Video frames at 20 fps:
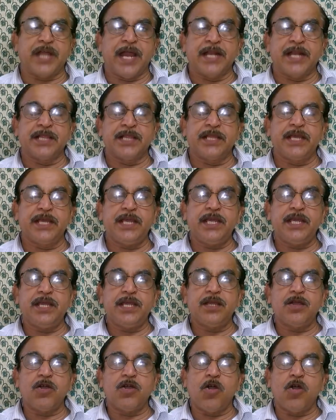and the
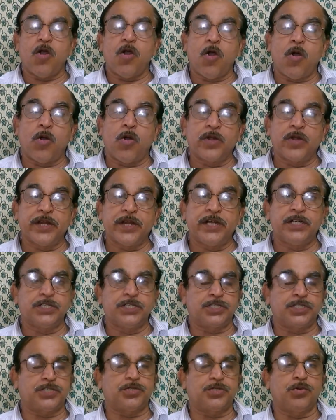
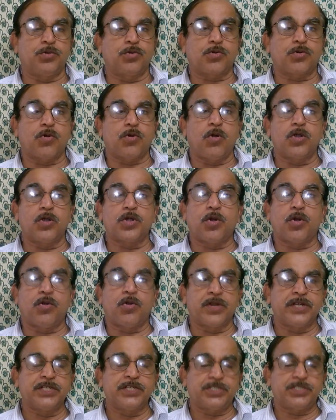owners, so-called
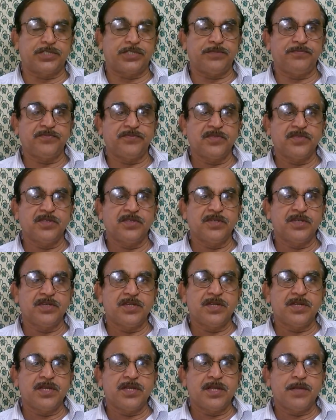owners,
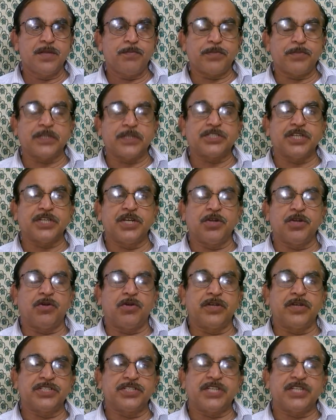present
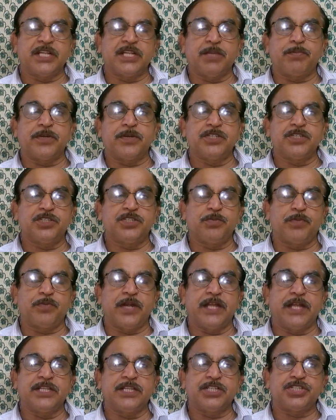owners and the
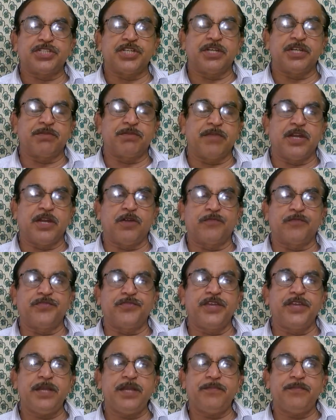principal and the chairman of
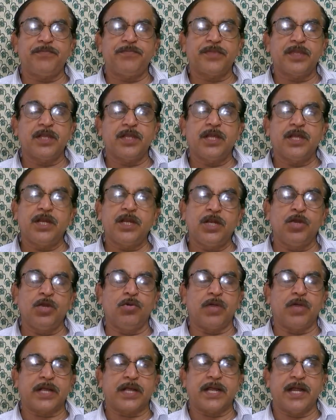the
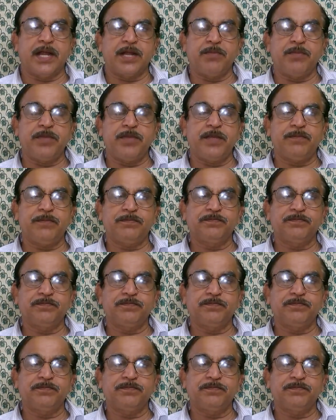Law Academy.